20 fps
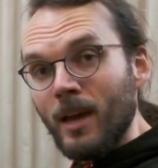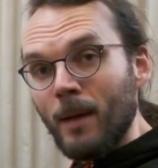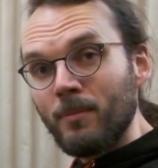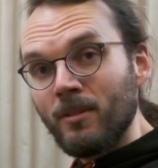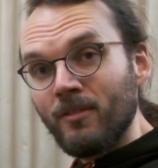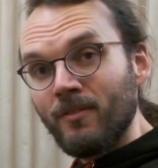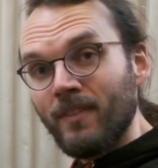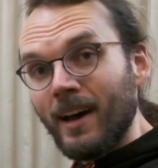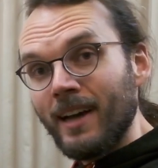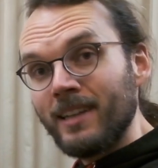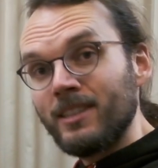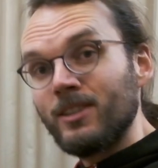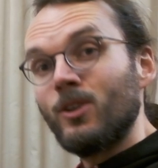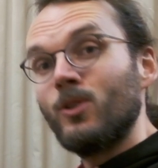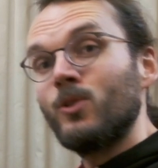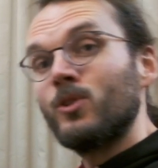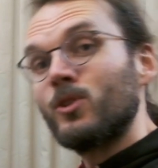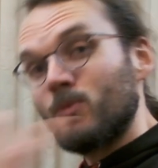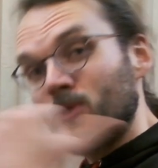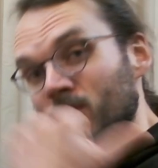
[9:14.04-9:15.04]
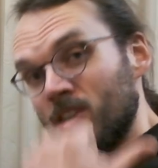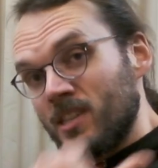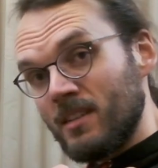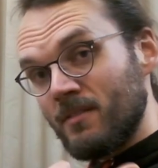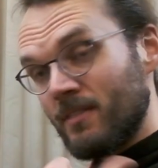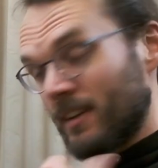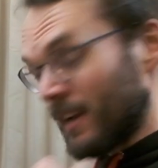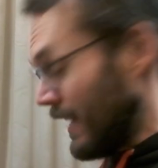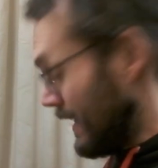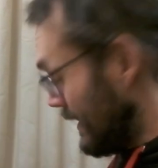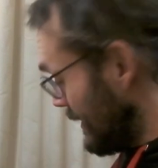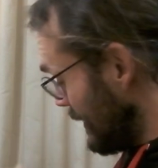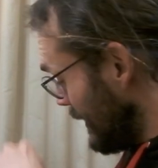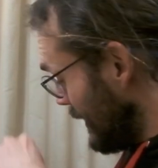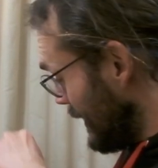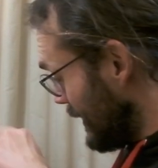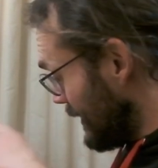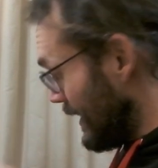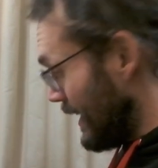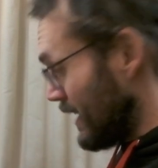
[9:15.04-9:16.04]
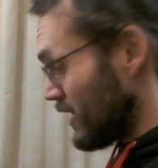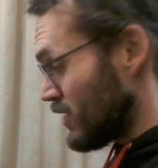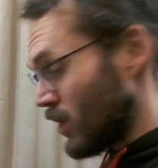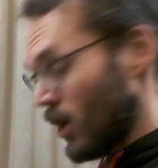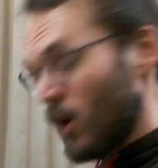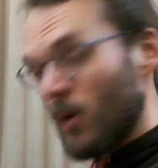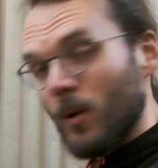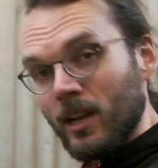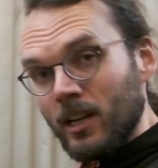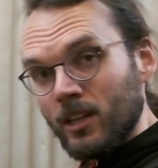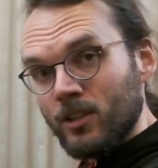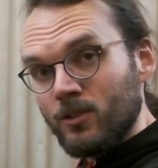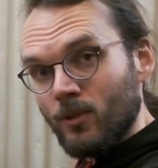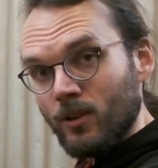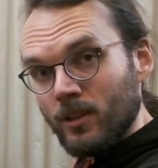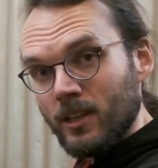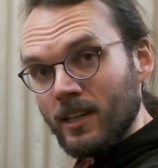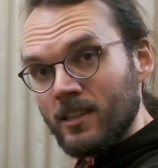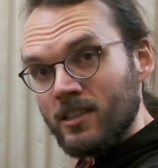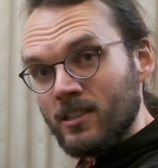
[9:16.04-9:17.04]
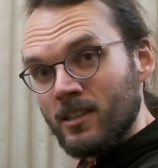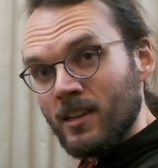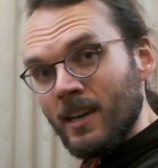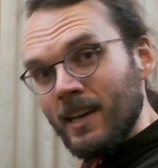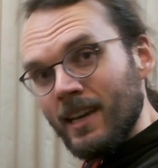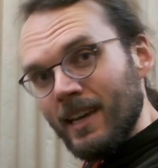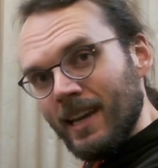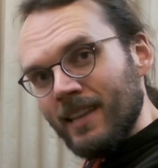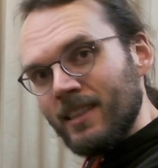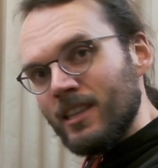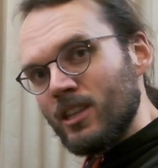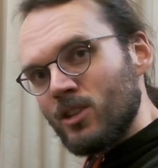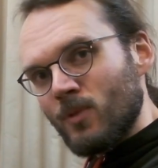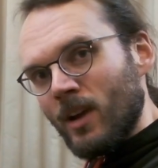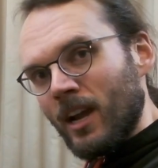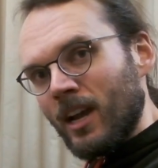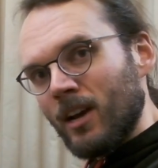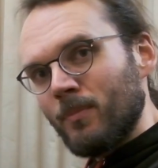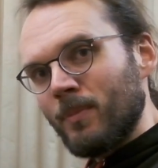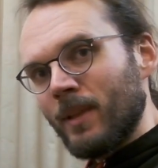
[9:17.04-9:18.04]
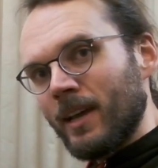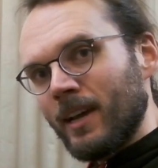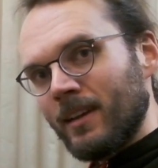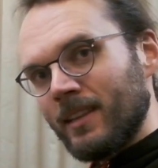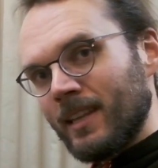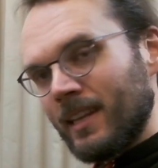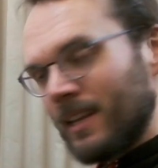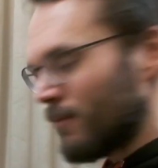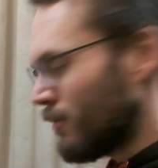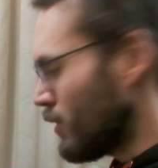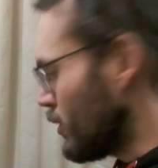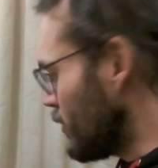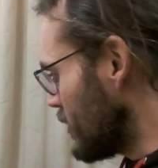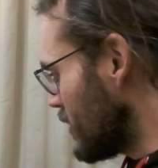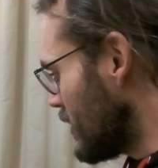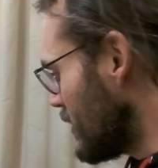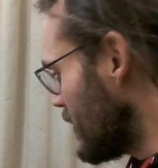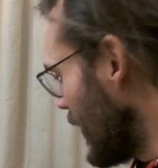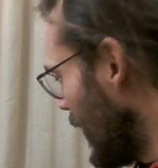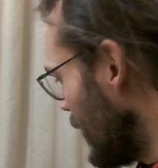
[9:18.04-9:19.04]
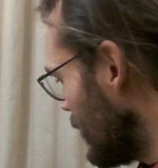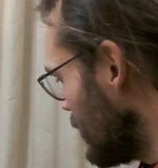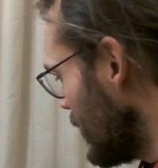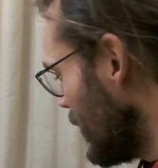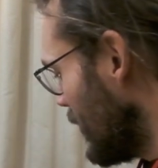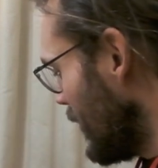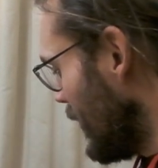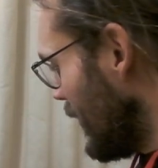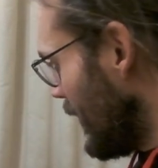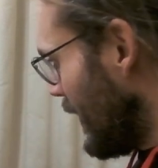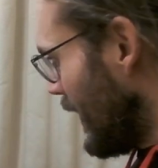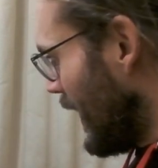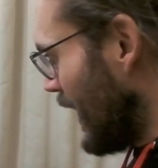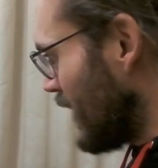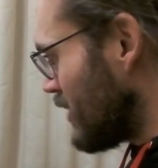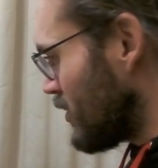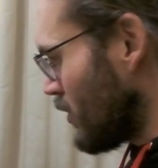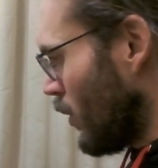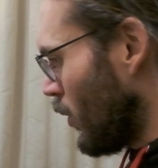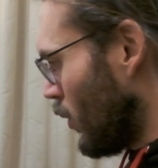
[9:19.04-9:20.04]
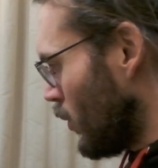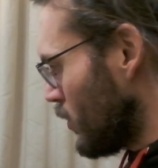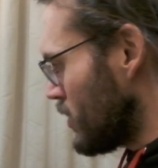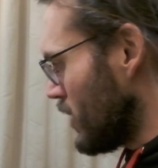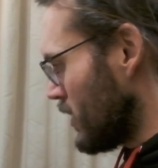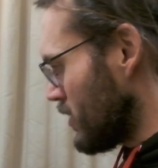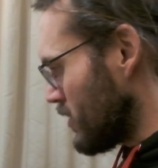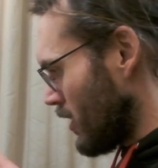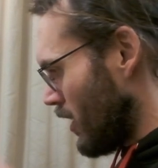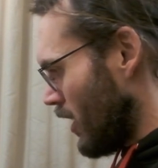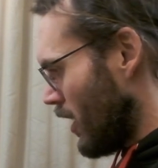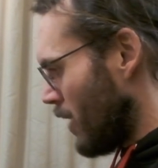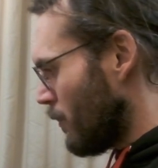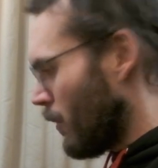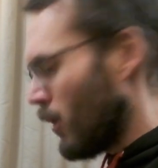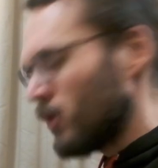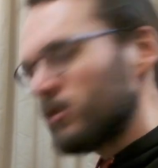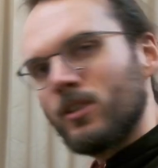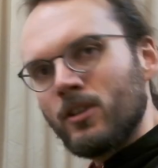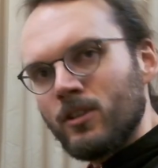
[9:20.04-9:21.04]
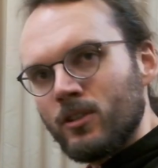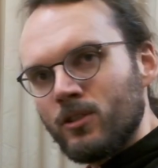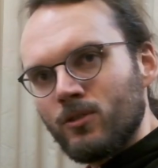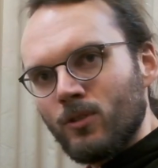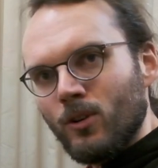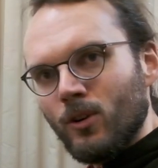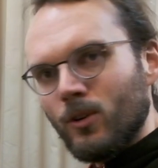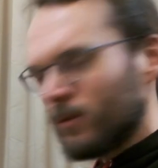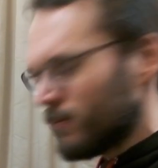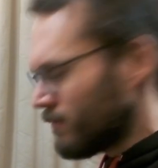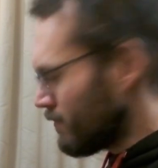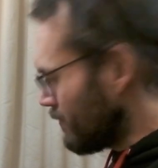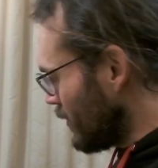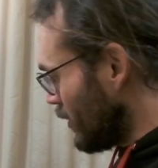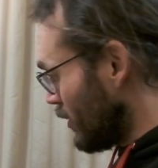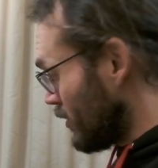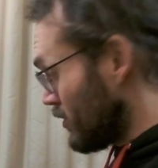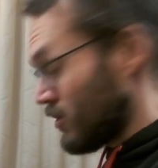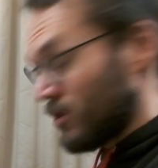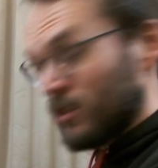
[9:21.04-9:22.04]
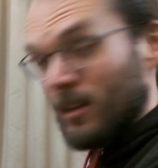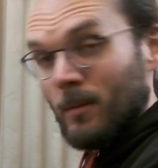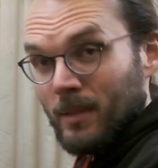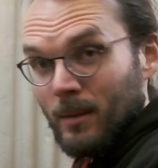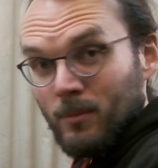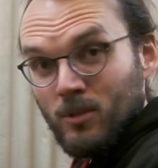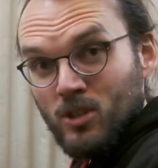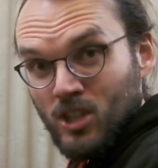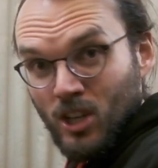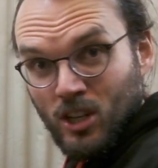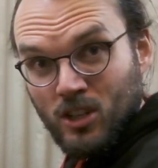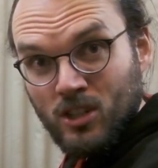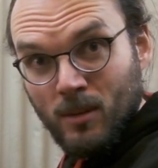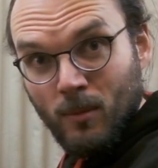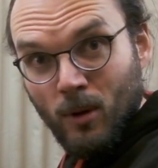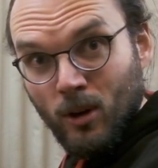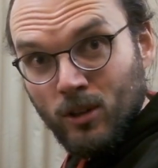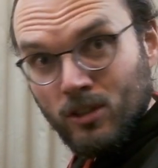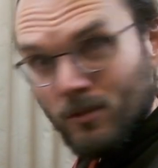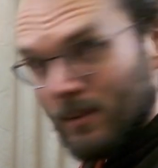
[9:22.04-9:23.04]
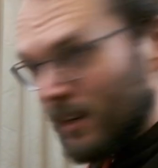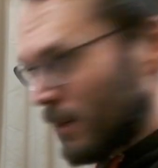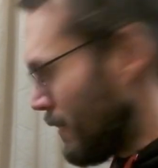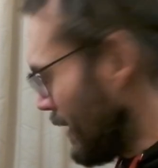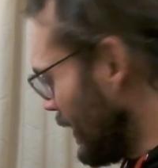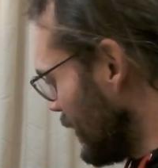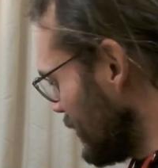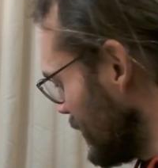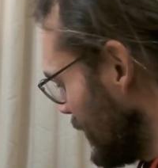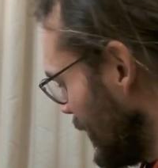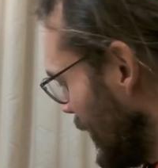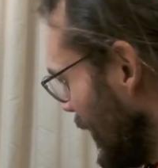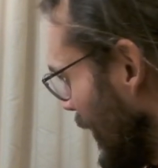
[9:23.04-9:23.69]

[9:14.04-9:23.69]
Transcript: amplified on the receiving end. There's no electronics in these record player that influence the sound. It's all just a motor control, or sometimes just a motor and a belt.